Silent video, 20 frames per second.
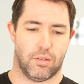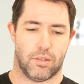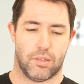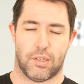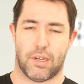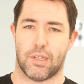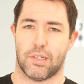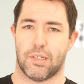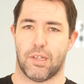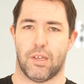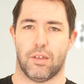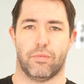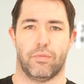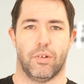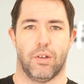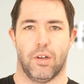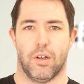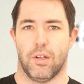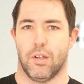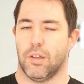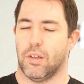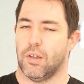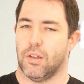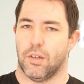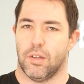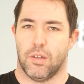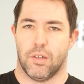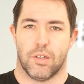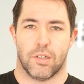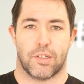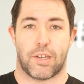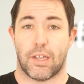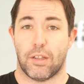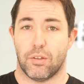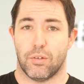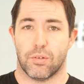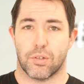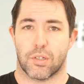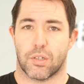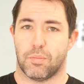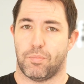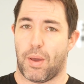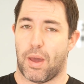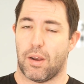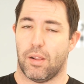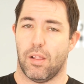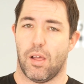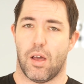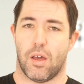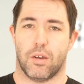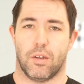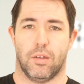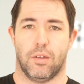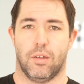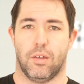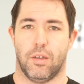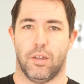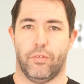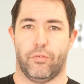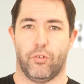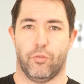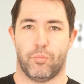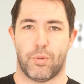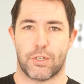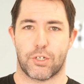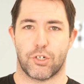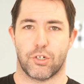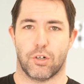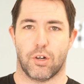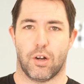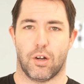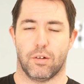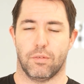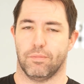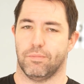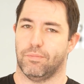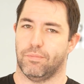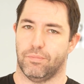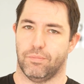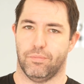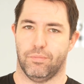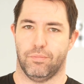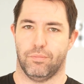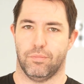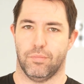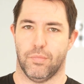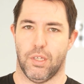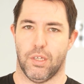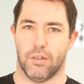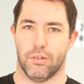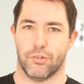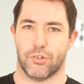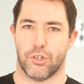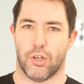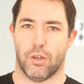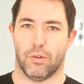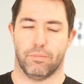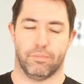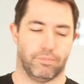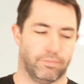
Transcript: Stay safe. Stay loose. Battle on. And if you bitch in your heart, it'll show.